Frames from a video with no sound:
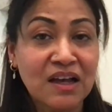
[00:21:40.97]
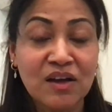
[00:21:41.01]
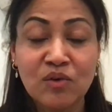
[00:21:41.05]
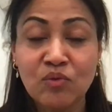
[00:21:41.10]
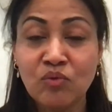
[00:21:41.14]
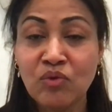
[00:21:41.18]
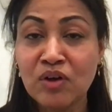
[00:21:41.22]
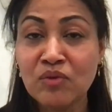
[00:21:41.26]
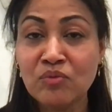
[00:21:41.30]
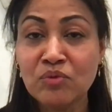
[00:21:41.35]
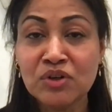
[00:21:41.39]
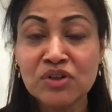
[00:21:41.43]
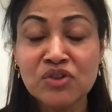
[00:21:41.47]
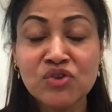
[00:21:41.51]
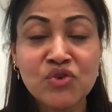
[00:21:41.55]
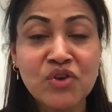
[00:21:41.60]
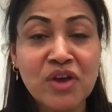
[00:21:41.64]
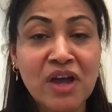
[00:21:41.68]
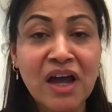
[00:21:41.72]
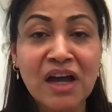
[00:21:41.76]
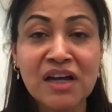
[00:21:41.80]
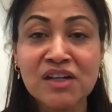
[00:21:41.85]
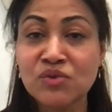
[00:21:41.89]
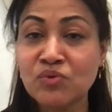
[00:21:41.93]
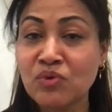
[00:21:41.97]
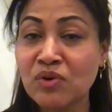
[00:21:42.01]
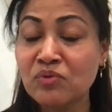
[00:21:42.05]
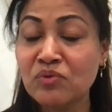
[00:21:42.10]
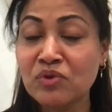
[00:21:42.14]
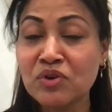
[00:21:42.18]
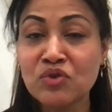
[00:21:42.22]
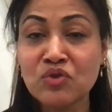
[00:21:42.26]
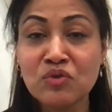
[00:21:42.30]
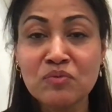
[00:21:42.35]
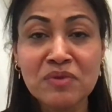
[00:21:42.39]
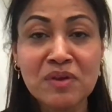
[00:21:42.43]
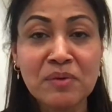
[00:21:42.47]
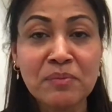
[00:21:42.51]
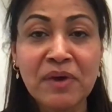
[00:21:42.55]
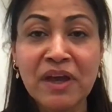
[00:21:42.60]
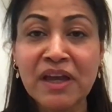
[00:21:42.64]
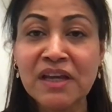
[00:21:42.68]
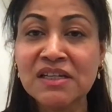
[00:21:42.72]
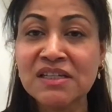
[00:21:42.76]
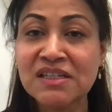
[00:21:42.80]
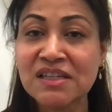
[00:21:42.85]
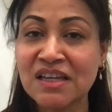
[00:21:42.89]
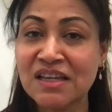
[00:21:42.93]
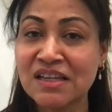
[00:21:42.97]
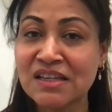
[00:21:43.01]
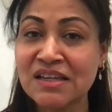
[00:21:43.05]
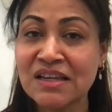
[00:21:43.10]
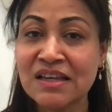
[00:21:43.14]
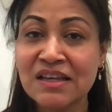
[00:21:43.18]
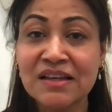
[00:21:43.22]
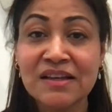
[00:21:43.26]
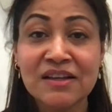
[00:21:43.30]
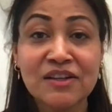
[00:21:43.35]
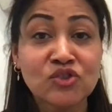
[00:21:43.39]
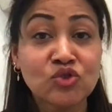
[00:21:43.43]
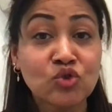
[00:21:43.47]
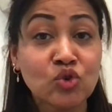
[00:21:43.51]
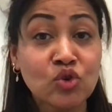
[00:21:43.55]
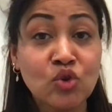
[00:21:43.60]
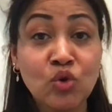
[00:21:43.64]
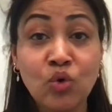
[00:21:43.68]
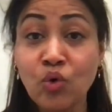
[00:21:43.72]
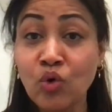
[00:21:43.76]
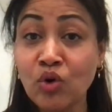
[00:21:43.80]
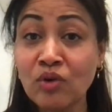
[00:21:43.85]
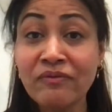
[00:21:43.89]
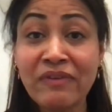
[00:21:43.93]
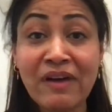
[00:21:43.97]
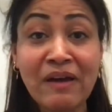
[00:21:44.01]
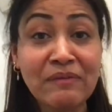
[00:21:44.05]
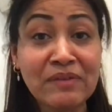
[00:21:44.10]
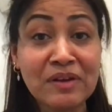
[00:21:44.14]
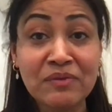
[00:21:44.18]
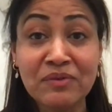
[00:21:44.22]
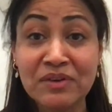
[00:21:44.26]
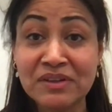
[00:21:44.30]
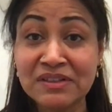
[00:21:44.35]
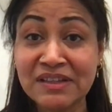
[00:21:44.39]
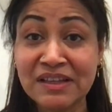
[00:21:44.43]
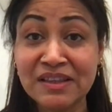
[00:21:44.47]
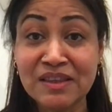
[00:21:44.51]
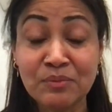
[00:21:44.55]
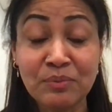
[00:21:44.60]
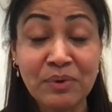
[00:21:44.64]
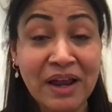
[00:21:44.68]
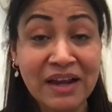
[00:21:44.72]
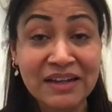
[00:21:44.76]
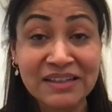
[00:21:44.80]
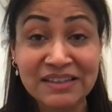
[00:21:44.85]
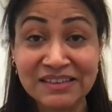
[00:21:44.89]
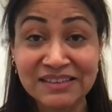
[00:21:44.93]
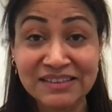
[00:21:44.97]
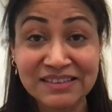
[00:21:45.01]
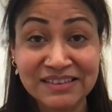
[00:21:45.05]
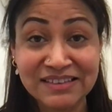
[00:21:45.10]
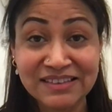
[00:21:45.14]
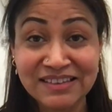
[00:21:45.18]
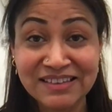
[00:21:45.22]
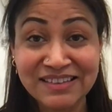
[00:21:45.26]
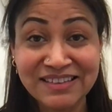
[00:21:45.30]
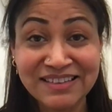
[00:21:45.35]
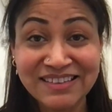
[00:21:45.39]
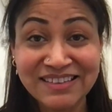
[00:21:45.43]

One would triage, one would room the patient. So the whole family was at the practice.